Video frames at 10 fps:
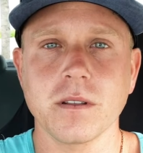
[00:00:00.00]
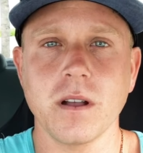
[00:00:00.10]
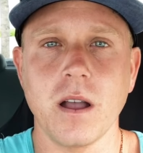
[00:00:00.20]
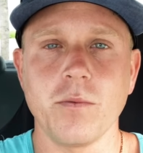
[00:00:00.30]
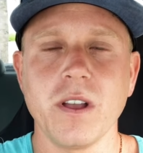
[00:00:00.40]

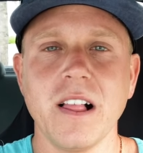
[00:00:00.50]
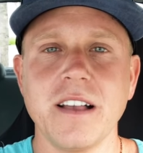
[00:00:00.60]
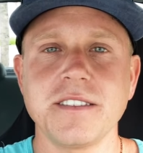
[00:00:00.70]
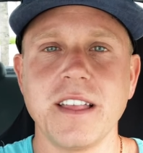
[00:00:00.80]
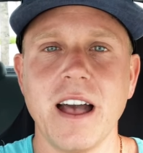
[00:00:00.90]
I
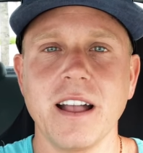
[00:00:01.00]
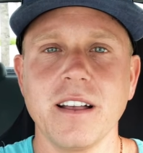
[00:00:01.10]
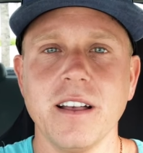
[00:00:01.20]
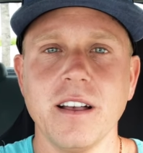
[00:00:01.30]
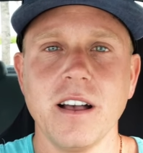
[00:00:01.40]
realize that
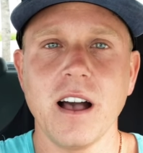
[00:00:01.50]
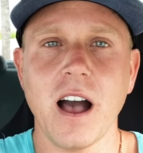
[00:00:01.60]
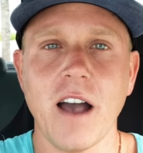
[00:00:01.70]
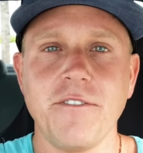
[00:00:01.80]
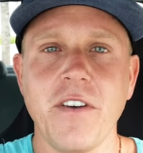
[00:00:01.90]

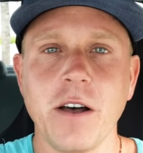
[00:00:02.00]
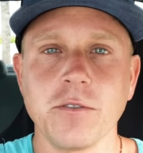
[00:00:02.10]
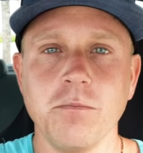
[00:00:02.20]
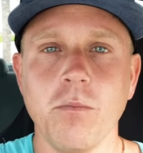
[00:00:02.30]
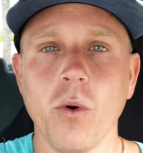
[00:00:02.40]
I've
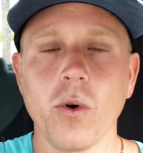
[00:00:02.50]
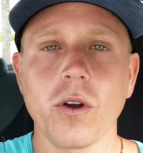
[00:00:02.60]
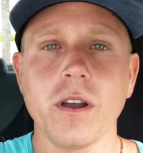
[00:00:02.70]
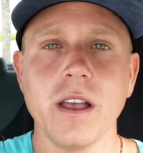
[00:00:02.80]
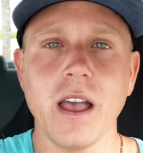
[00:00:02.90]
found more